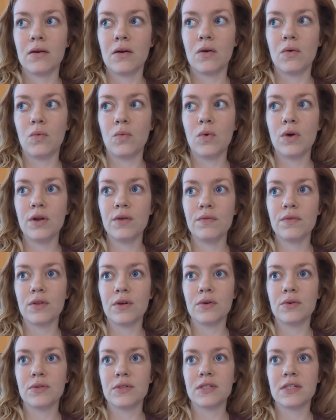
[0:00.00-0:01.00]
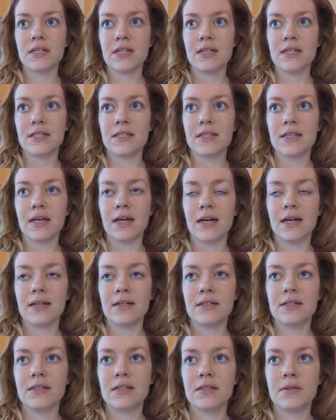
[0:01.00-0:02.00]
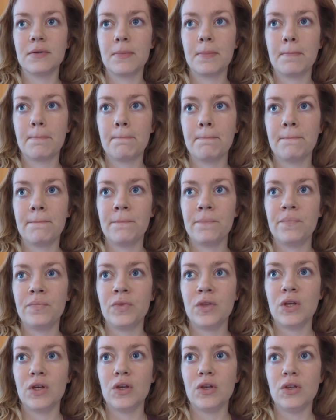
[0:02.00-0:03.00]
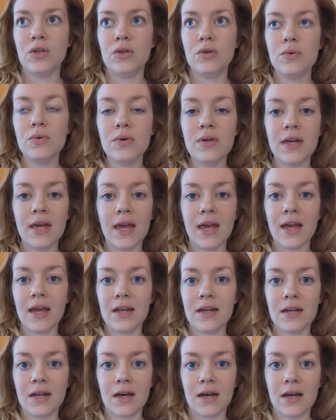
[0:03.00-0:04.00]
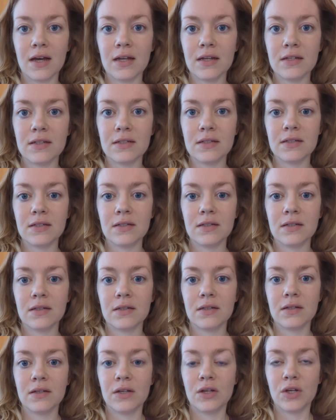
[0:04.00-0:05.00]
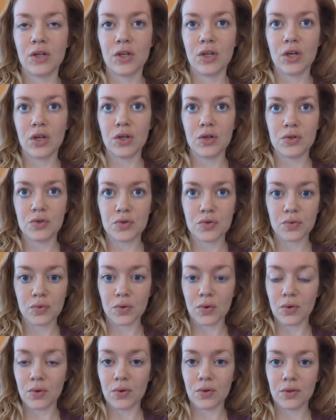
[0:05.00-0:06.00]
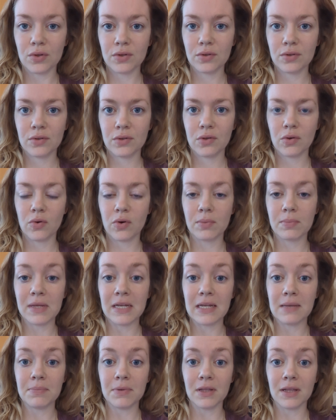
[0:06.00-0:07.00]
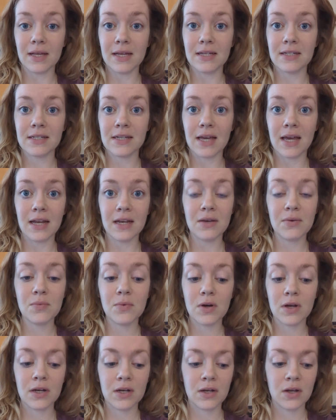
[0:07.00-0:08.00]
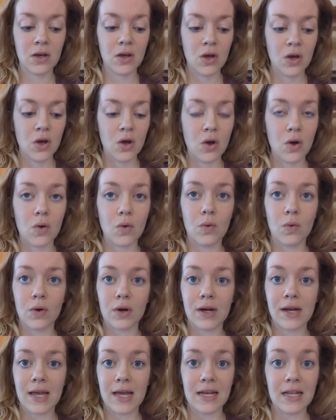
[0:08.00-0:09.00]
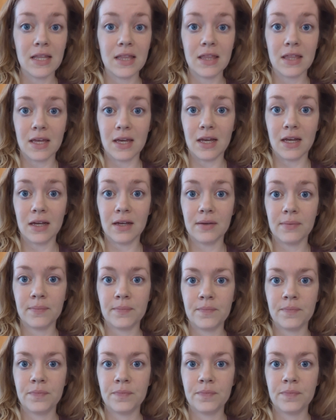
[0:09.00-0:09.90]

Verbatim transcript: One of those is that you cannot control or manipulate anyone or anything